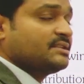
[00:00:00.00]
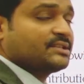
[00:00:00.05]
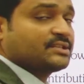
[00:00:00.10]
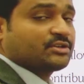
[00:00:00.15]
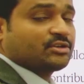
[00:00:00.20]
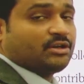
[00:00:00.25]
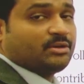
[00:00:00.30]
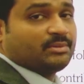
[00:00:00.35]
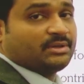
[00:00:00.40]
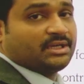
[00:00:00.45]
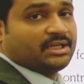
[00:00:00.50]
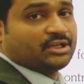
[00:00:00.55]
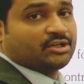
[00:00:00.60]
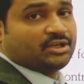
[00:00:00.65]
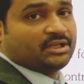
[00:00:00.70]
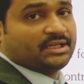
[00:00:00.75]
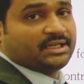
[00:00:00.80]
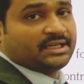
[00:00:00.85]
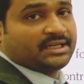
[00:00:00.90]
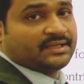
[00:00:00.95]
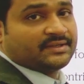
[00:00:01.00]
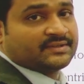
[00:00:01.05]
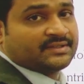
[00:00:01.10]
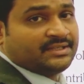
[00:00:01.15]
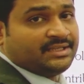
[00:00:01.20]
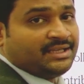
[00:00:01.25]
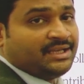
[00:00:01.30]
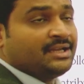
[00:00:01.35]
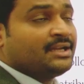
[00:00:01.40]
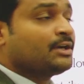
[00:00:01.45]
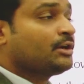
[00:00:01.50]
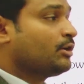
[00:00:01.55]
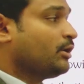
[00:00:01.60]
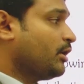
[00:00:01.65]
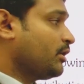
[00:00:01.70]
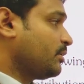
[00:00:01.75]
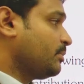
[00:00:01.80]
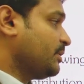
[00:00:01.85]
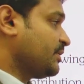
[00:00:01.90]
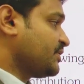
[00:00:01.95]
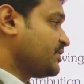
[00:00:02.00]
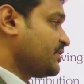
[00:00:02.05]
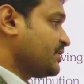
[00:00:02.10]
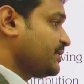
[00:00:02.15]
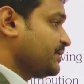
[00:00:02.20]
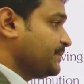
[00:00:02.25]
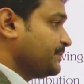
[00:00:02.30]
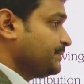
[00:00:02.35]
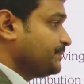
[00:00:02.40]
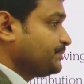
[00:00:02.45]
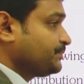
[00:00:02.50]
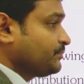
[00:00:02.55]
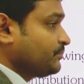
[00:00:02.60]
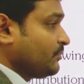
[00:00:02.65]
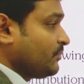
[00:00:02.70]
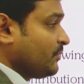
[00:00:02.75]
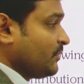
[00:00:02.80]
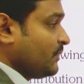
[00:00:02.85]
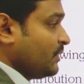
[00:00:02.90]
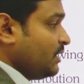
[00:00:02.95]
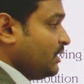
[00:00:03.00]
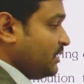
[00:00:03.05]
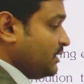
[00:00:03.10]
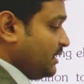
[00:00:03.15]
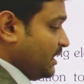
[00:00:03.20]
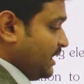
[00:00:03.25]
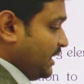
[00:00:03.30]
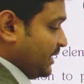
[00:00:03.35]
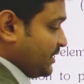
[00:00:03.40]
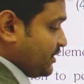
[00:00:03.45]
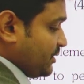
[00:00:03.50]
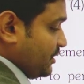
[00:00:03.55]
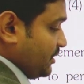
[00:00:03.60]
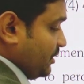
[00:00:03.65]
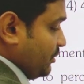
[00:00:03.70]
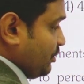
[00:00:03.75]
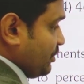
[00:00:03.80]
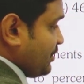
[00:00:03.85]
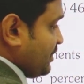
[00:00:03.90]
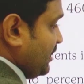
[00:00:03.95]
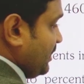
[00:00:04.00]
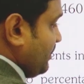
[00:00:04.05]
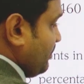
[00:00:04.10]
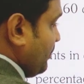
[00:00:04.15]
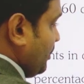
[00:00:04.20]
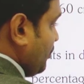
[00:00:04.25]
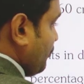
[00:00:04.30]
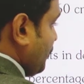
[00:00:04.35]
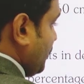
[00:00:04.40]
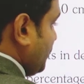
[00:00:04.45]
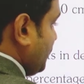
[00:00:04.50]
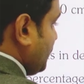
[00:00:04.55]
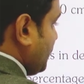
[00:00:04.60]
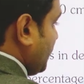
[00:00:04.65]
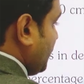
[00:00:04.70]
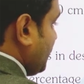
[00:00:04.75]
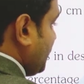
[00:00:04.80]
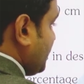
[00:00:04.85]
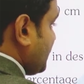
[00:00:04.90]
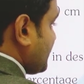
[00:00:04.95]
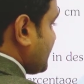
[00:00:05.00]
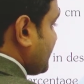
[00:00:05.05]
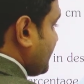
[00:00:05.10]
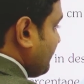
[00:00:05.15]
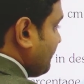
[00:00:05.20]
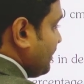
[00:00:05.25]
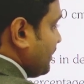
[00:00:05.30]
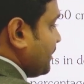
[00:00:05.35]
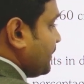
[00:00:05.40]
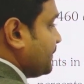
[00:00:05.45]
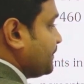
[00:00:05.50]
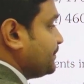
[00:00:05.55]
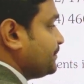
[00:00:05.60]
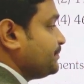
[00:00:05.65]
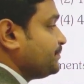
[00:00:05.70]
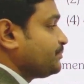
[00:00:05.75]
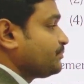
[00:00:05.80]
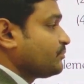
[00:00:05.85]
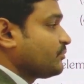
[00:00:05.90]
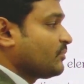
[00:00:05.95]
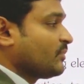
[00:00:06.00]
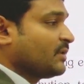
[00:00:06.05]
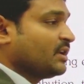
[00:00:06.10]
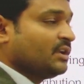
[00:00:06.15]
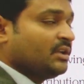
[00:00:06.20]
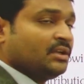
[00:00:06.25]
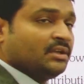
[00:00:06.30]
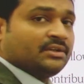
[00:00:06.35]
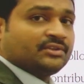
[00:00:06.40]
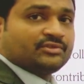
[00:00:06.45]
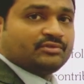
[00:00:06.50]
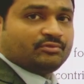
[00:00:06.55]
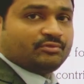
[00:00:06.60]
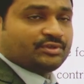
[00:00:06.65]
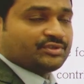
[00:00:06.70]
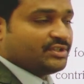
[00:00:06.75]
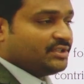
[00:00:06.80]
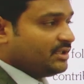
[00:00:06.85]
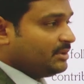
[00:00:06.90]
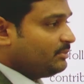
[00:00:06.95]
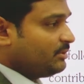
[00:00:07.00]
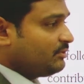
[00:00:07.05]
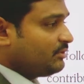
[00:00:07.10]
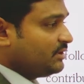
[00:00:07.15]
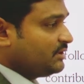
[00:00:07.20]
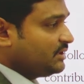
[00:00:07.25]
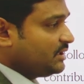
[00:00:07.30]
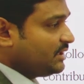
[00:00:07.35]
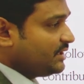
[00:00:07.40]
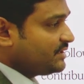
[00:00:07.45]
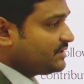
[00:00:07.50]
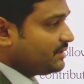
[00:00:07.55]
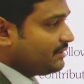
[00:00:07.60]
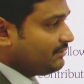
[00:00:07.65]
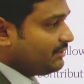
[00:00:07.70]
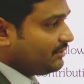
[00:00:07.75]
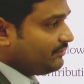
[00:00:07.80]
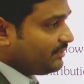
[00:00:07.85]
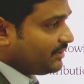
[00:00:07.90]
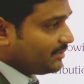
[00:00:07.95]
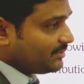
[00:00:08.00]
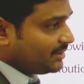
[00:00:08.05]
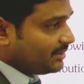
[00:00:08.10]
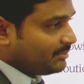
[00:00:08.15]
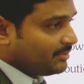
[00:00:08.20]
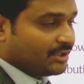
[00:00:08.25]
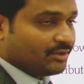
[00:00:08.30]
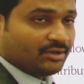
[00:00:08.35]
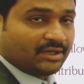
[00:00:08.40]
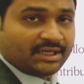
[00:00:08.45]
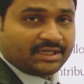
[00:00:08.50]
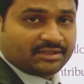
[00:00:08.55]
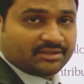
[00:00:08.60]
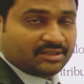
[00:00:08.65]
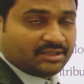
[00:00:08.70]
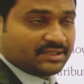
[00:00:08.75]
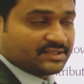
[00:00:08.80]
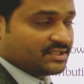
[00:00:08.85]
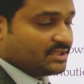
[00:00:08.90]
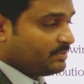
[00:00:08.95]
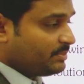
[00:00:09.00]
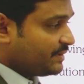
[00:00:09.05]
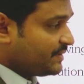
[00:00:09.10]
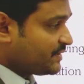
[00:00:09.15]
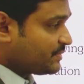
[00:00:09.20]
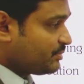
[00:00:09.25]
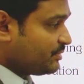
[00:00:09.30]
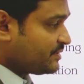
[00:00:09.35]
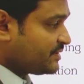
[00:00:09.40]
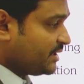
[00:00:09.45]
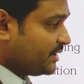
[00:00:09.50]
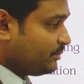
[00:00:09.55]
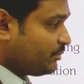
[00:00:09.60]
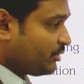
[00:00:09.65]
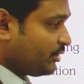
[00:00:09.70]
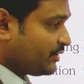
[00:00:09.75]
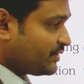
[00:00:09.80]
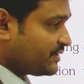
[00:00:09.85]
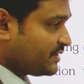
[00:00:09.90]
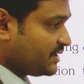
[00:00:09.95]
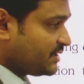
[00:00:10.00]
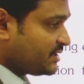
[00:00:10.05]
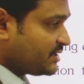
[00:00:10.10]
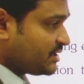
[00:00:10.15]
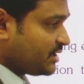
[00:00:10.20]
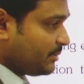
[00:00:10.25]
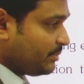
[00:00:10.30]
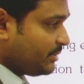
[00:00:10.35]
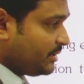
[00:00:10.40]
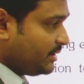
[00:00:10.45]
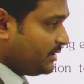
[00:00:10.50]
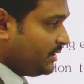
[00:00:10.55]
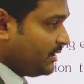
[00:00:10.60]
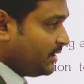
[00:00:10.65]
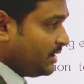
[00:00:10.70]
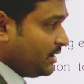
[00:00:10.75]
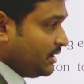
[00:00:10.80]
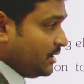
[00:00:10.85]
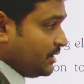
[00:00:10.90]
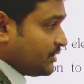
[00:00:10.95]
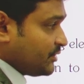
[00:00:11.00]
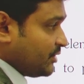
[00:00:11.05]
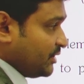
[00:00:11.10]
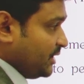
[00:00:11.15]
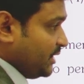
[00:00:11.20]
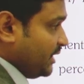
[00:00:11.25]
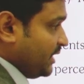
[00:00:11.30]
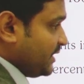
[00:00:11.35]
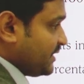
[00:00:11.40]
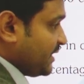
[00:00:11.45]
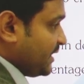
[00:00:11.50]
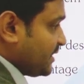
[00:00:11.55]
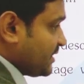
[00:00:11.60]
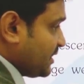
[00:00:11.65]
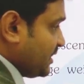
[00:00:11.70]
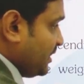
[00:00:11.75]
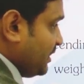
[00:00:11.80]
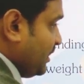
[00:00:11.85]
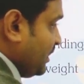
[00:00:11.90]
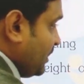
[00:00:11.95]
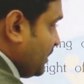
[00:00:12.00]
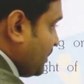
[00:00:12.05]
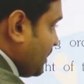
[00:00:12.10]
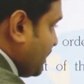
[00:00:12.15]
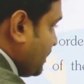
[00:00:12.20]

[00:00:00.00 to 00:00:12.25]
is commonly called it as a clot buster. The next question number 137. So question number 137 from the biotechnology principles and process chapter. So here is asking the